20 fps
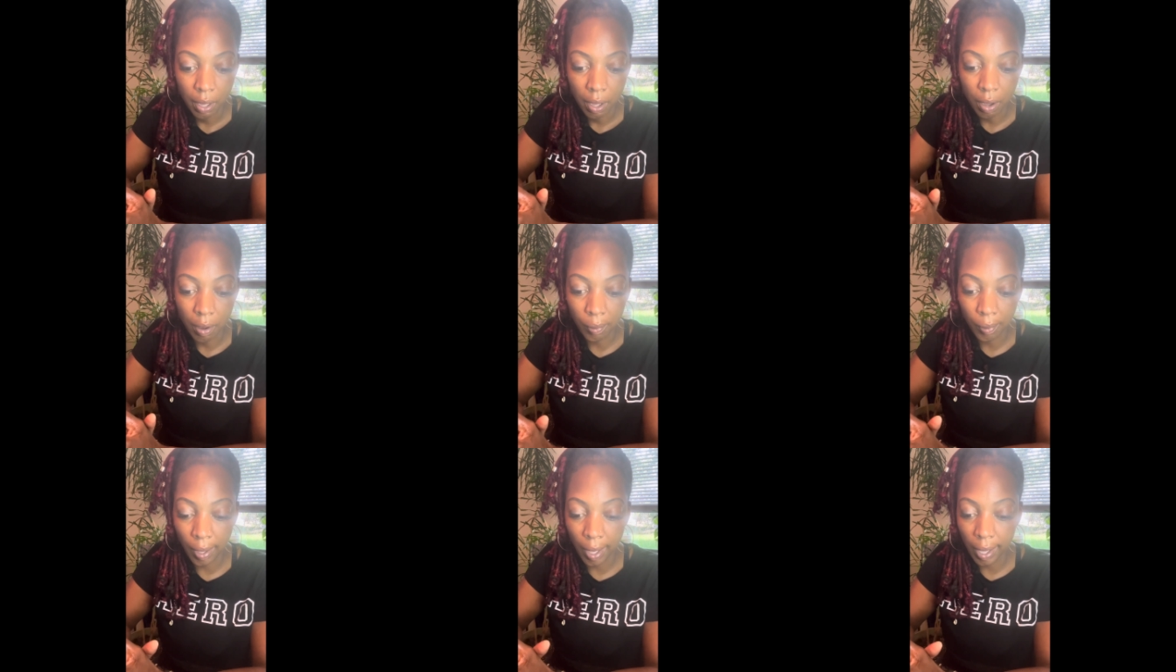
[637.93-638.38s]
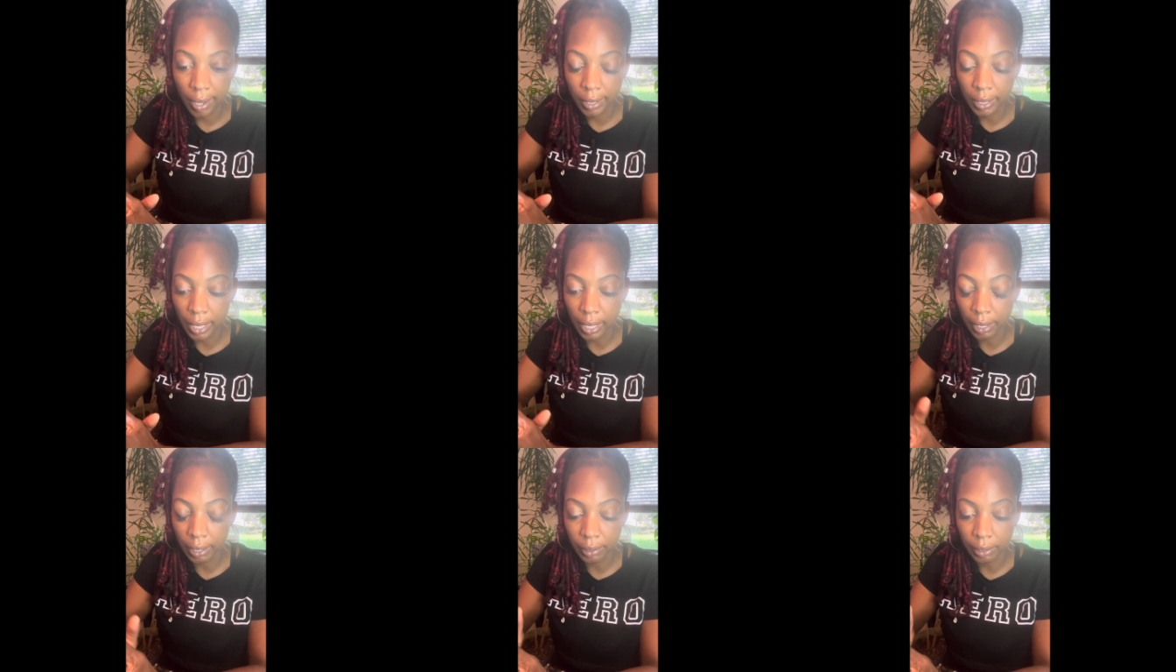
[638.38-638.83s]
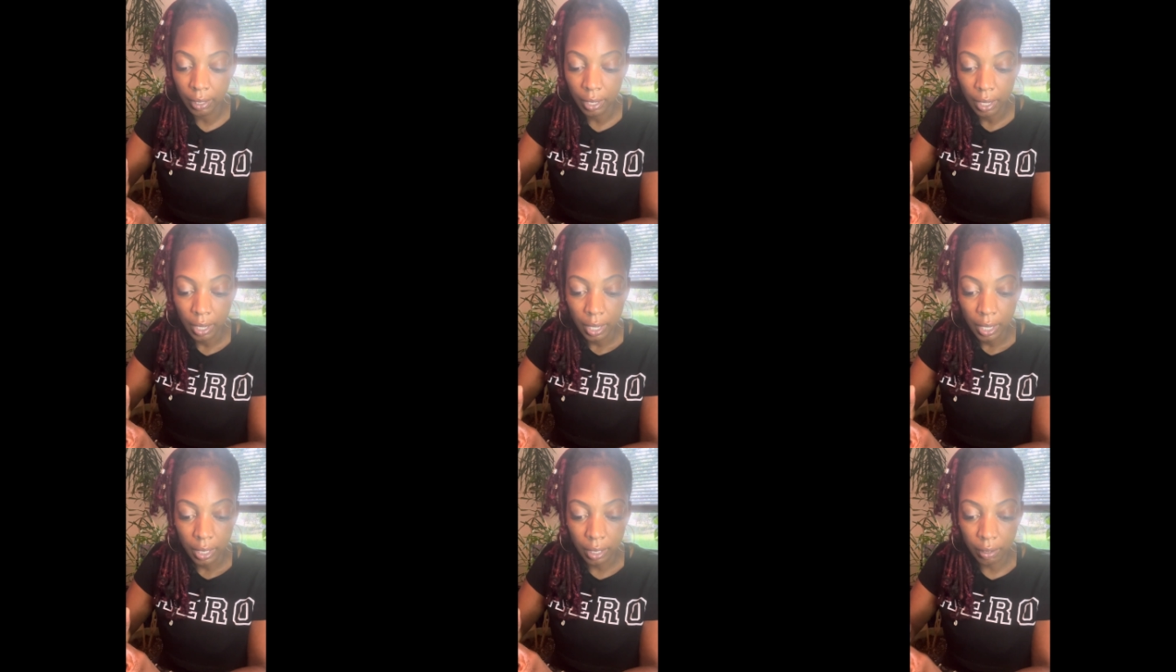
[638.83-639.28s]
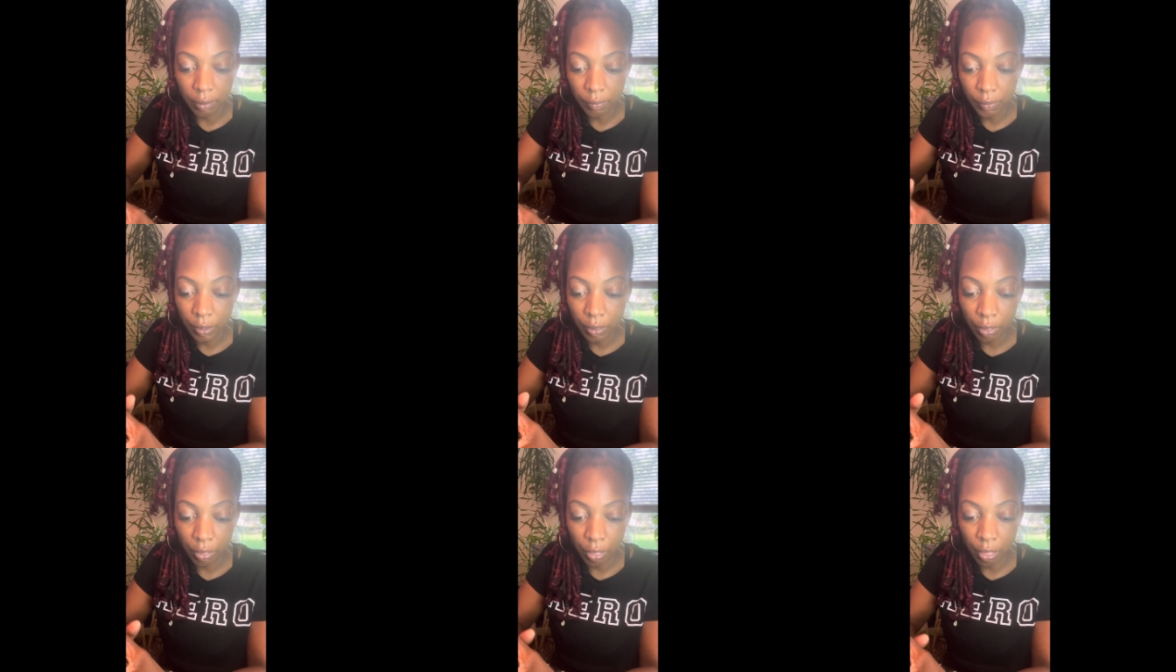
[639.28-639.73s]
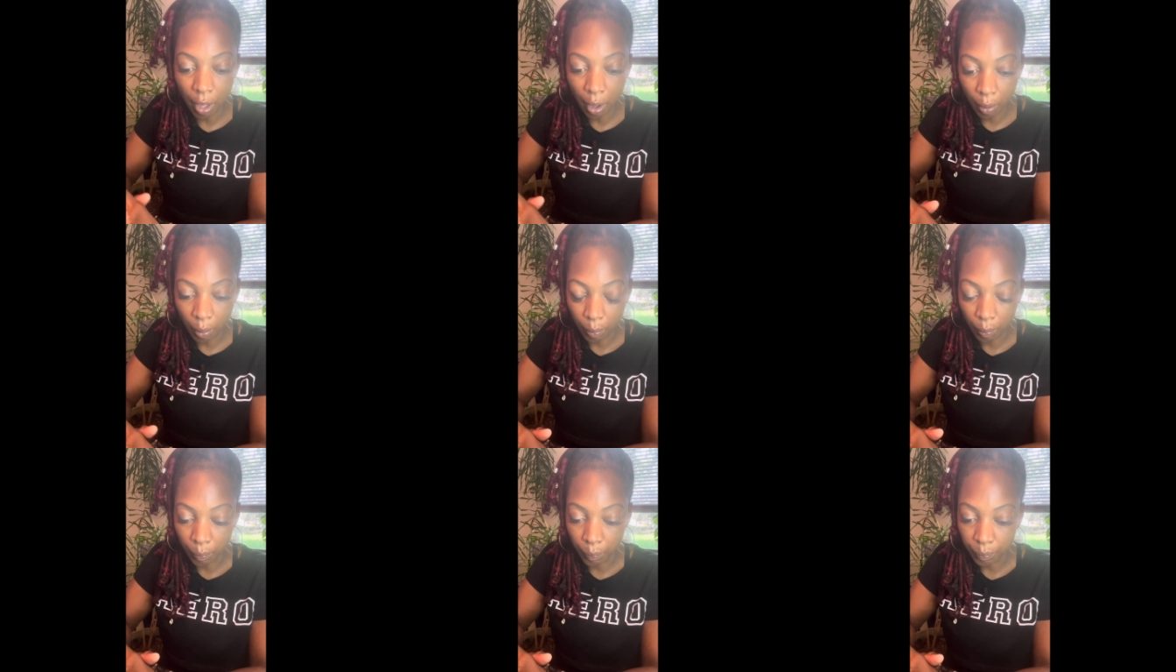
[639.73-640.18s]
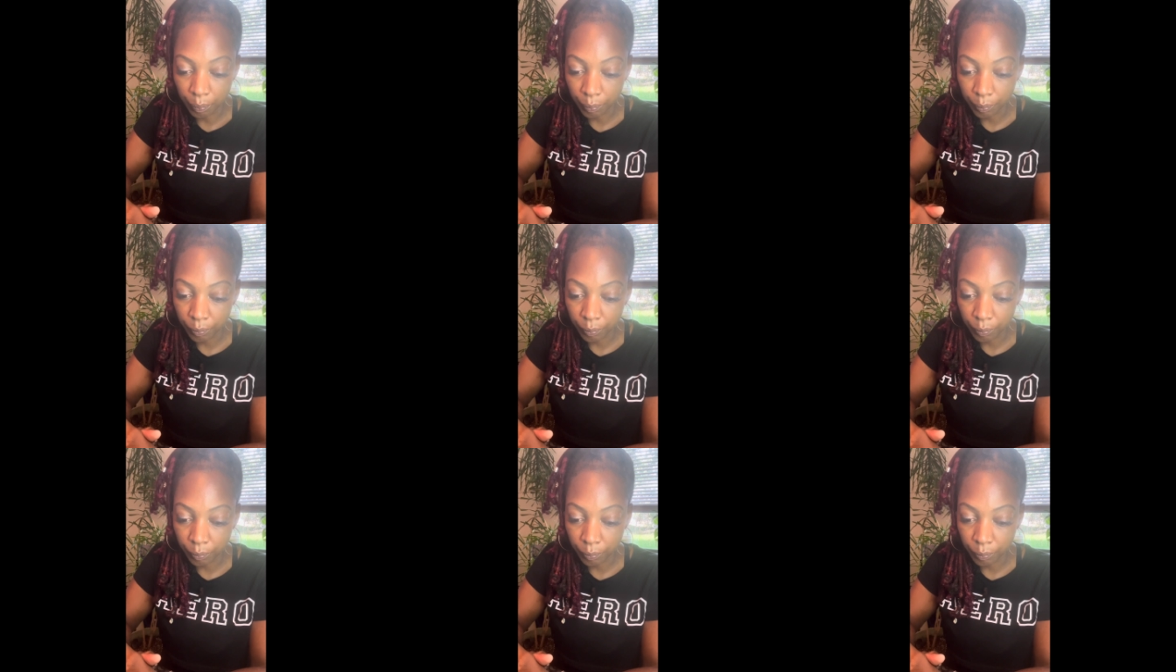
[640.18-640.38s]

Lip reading: Okay. And even though,